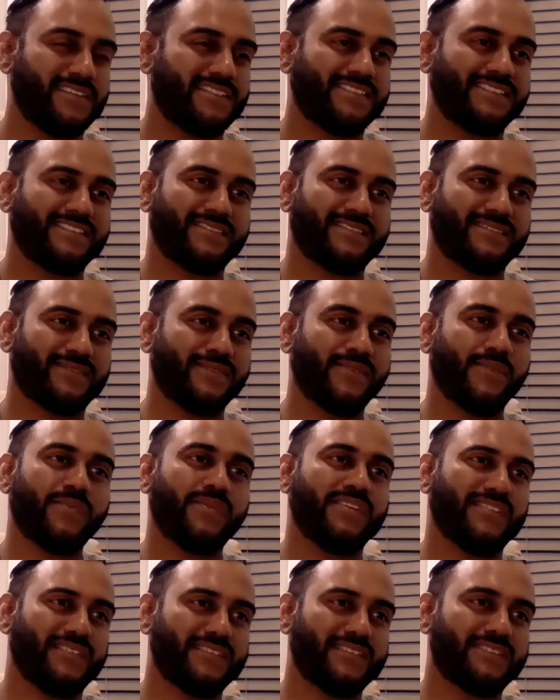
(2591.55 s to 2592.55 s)
It's nowhere
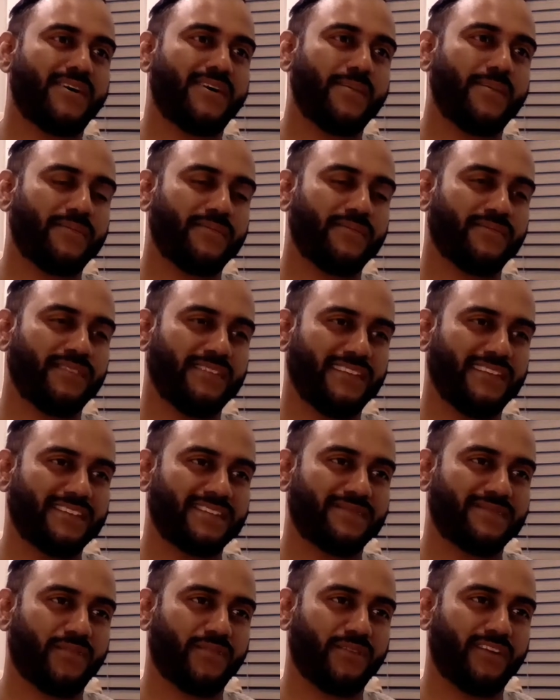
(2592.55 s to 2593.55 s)
near the top of the
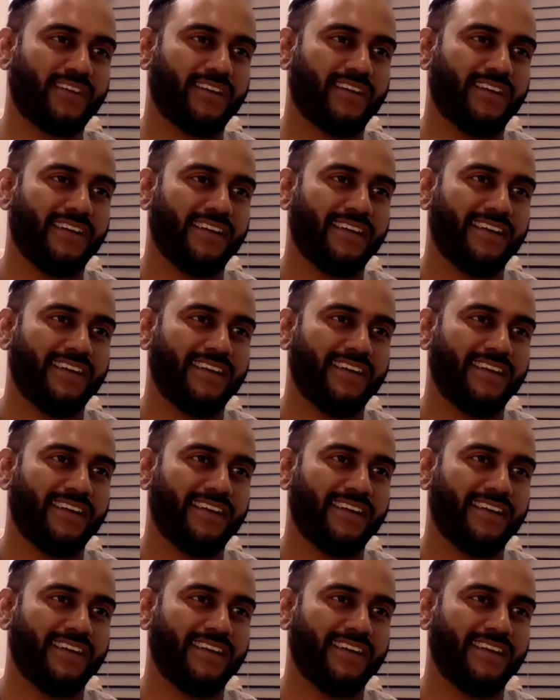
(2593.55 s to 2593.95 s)
list for,